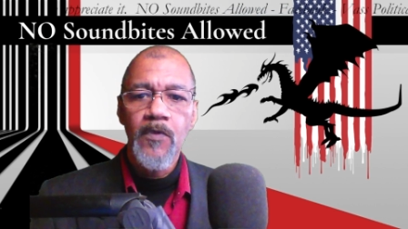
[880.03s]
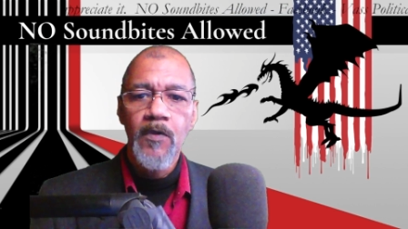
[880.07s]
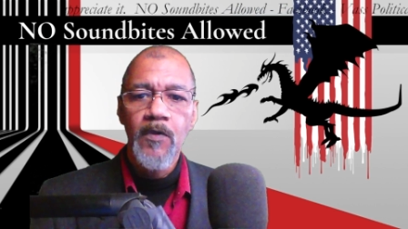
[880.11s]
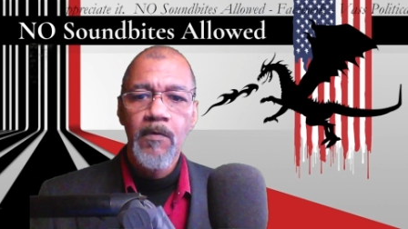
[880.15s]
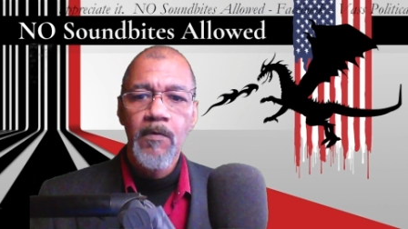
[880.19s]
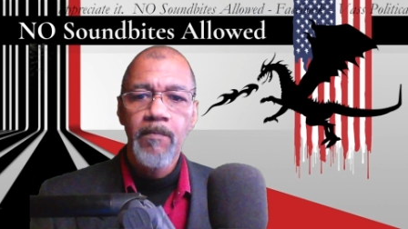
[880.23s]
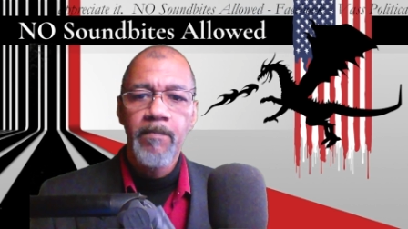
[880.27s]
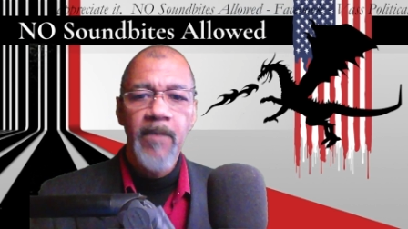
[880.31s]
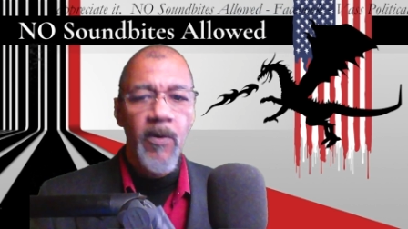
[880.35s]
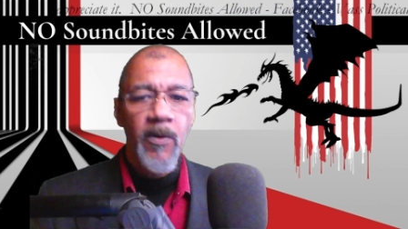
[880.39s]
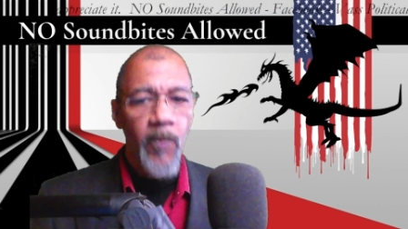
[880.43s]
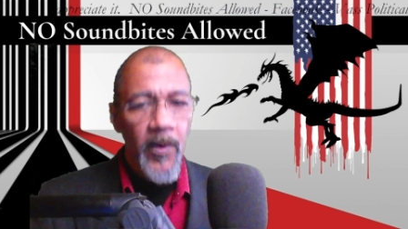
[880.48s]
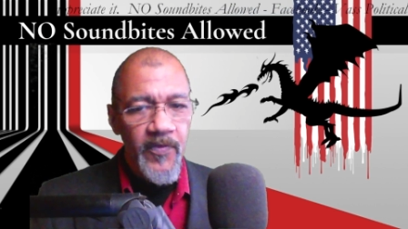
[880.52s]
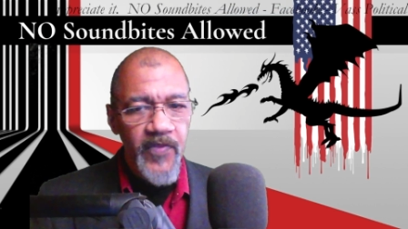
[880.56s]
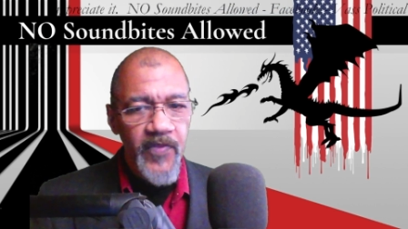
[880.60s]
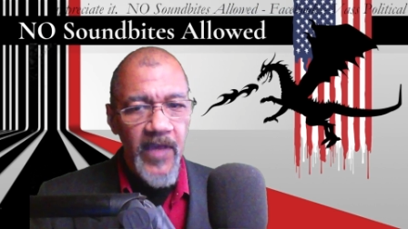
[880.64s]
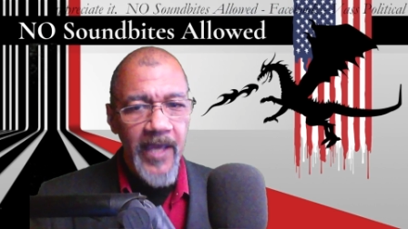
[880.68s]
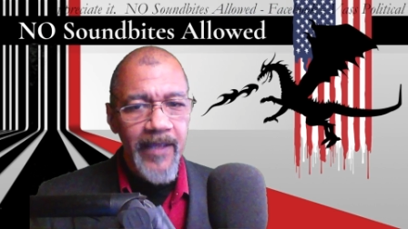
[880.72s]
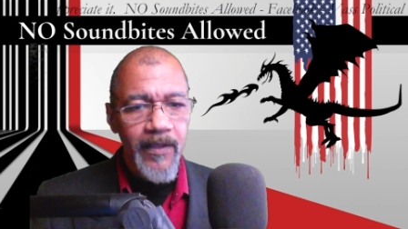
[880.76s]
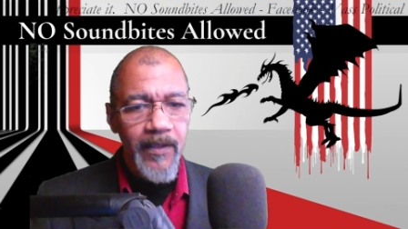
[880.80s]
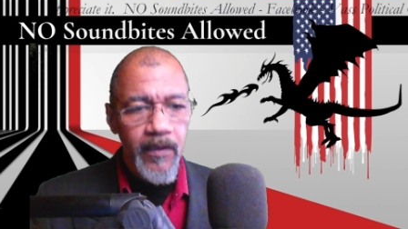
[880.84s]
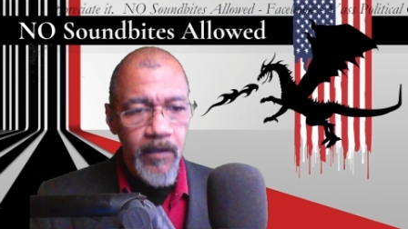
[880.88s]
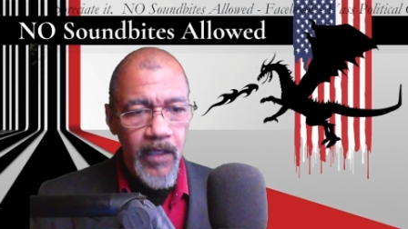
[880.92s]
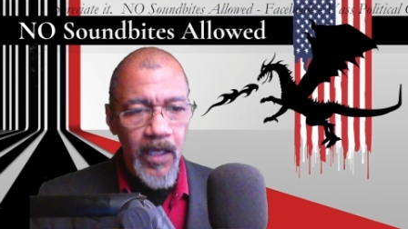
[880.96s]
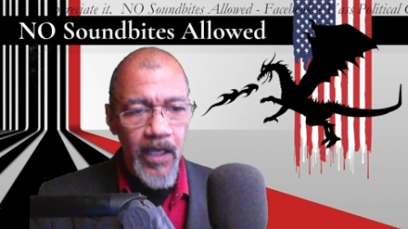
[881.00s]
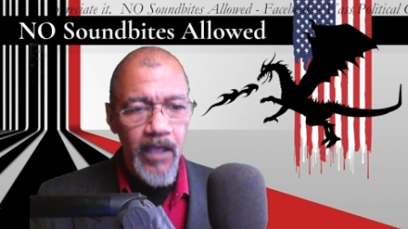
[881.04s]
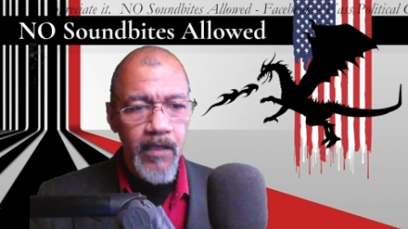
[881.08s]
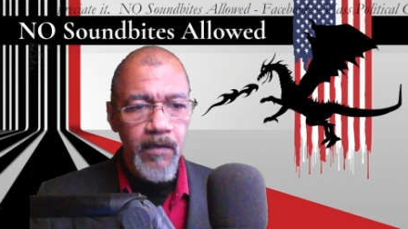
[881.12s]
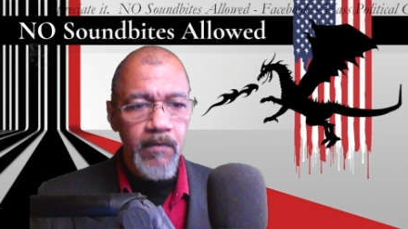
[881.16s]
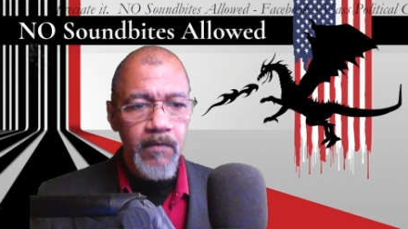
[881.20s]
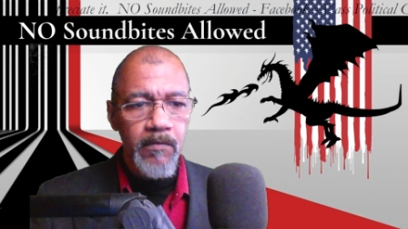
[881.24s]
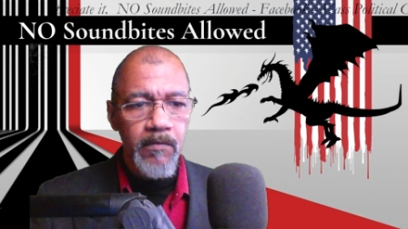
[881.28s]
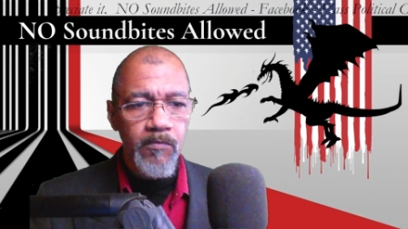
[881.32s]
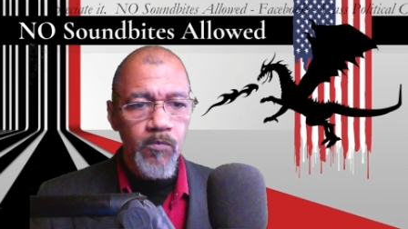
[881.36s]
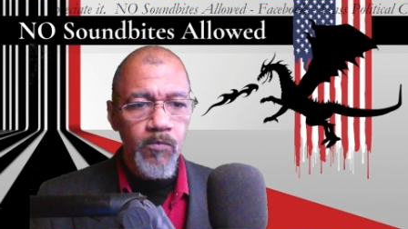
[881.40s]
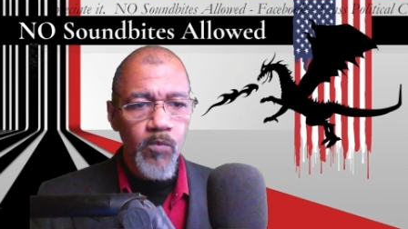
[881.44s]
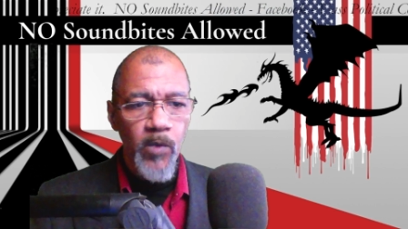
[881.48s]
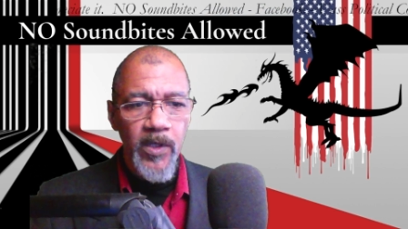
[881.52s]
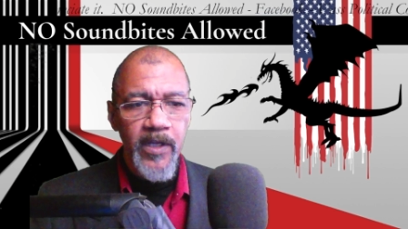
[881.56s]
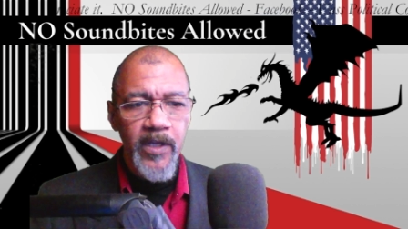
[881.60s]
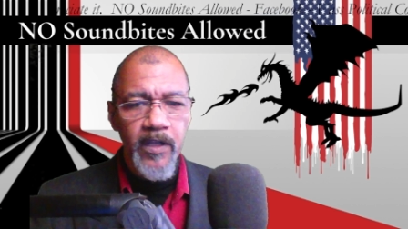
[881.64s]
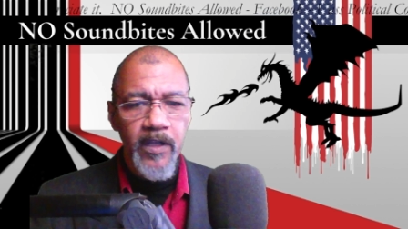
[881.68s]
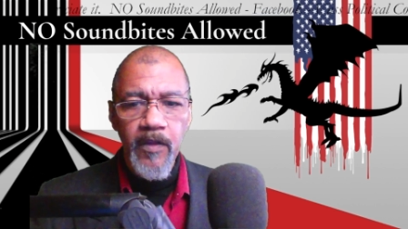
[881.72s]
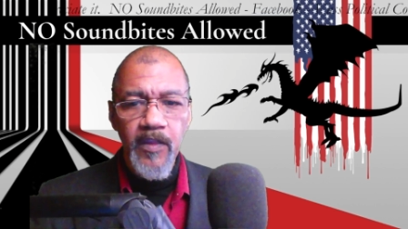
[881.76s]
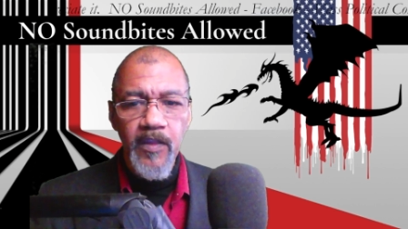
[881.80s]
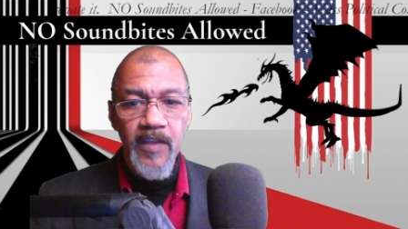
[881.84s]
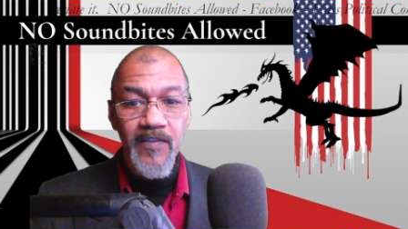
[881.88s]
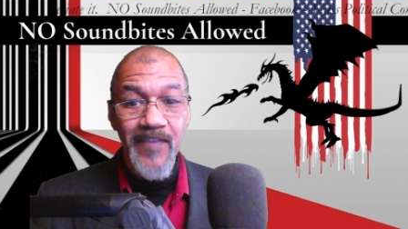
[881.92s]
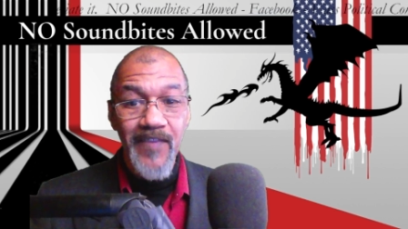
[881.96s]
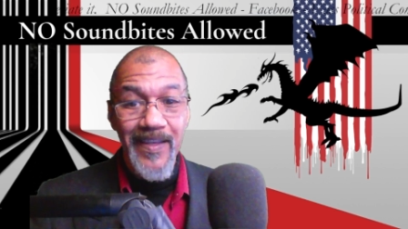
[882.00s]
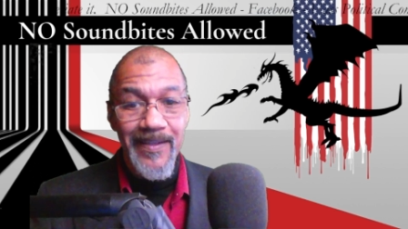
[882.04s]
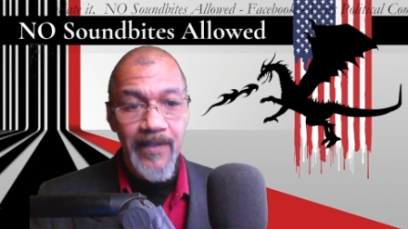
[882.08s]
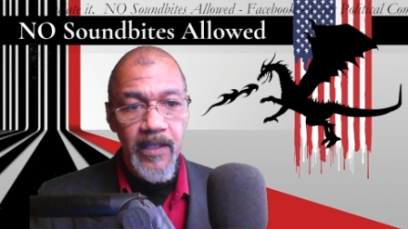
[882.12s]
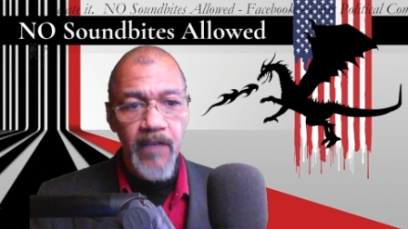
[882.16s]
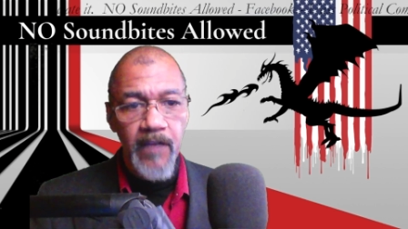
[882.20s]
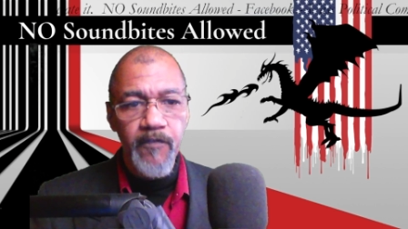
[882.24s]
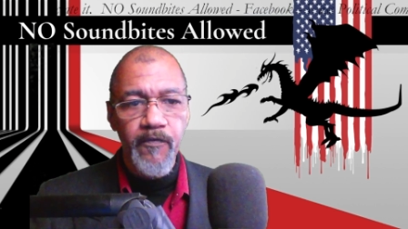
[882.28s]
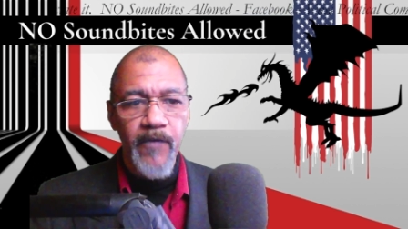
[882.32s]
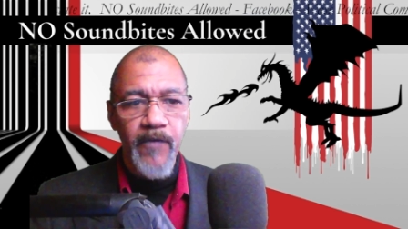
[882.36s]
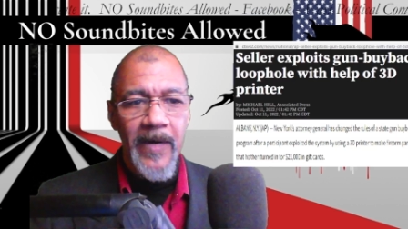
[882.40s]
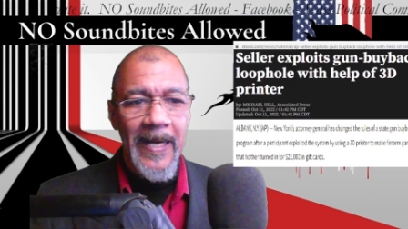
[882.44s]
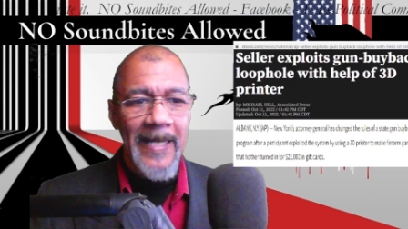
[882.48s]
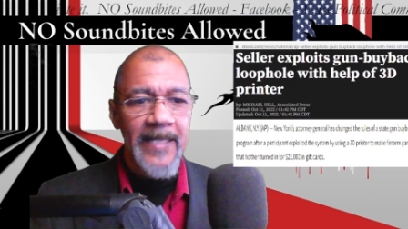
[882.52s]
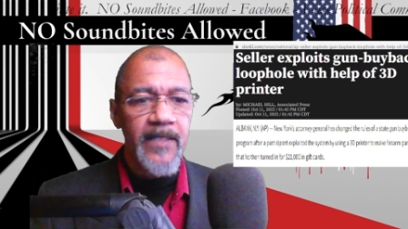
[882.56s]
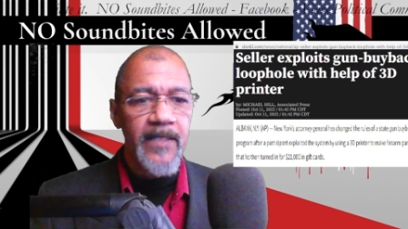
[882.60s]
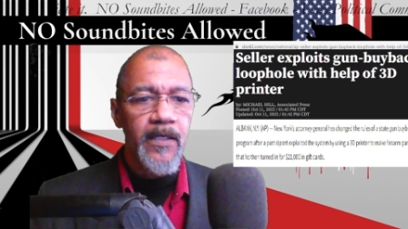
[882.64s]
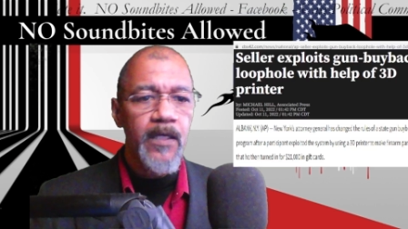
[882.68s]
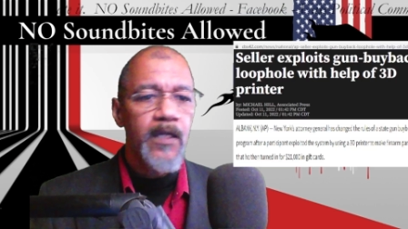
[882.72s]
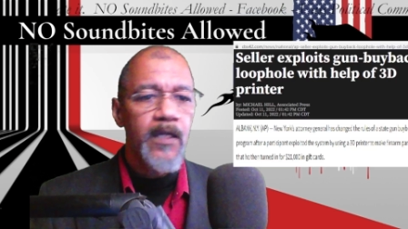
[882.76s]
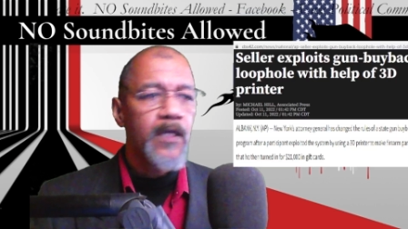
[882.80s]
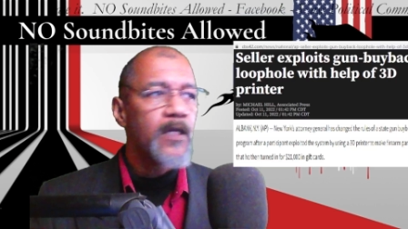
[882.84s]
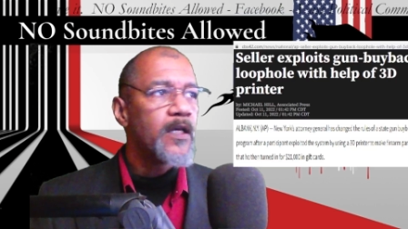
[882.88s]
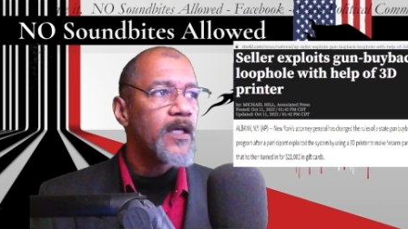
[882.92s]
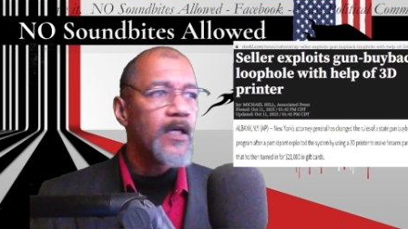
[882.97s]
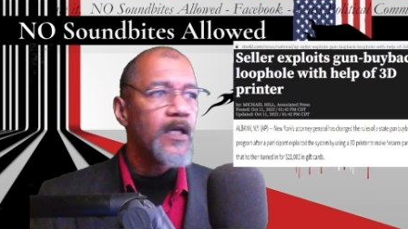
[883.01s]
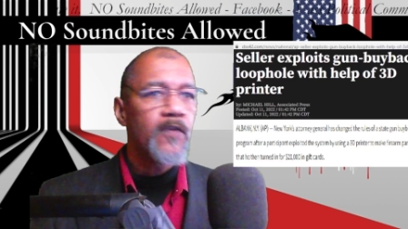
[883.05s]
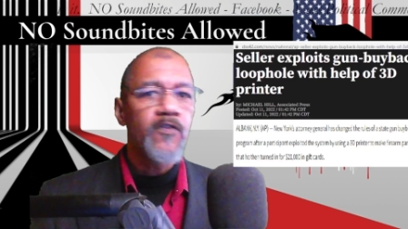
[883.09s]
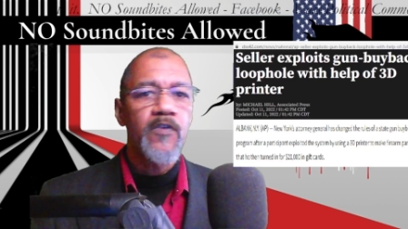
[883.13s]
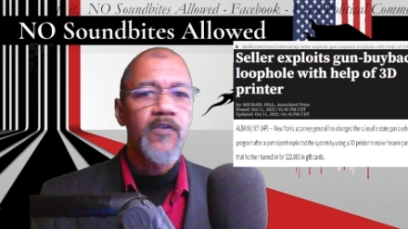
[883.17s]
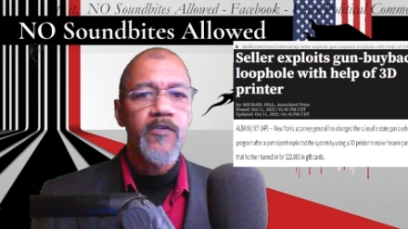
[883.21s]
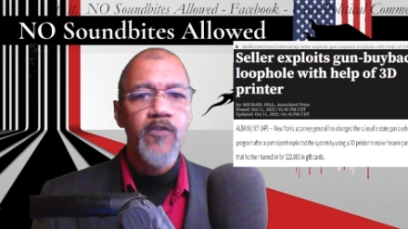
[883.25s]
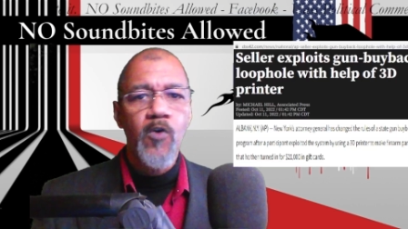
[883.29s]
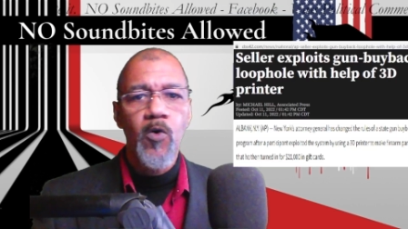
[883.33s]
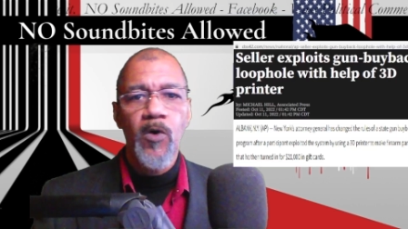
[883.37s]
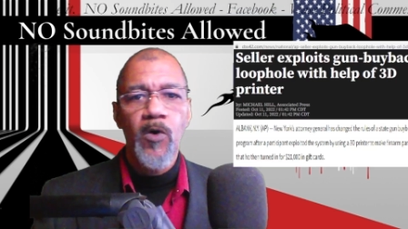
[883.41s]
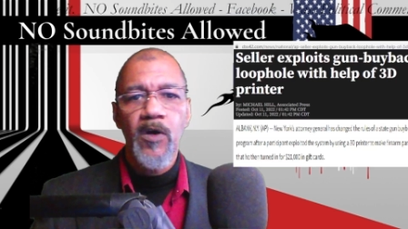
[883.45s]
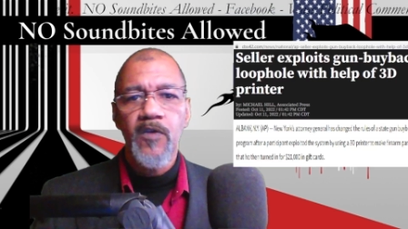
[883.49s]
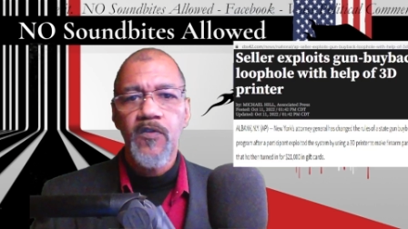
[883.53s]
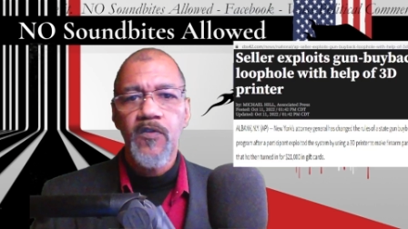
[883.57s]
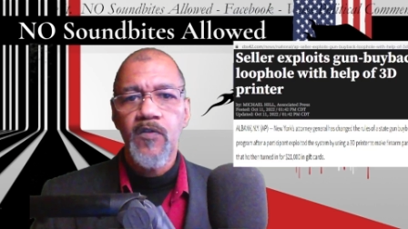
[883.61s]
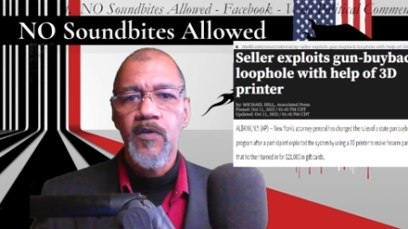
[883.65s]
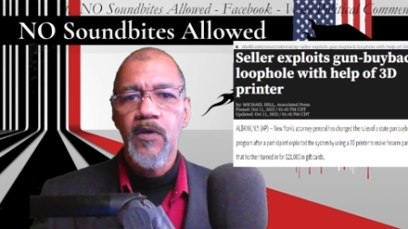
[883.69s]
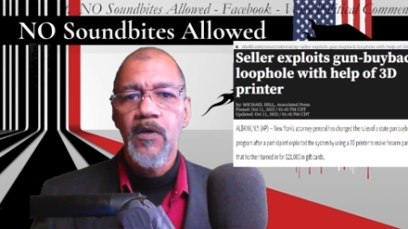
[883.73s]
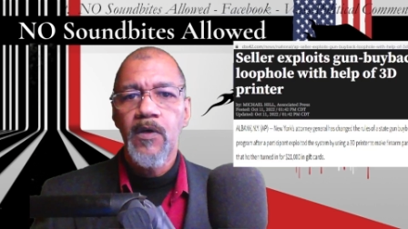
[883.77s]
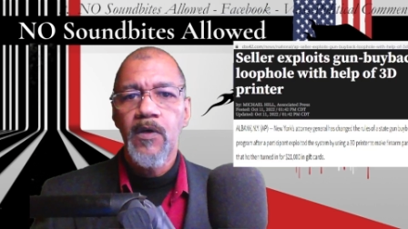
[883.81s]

But what they did, one of the things I did find is, of course,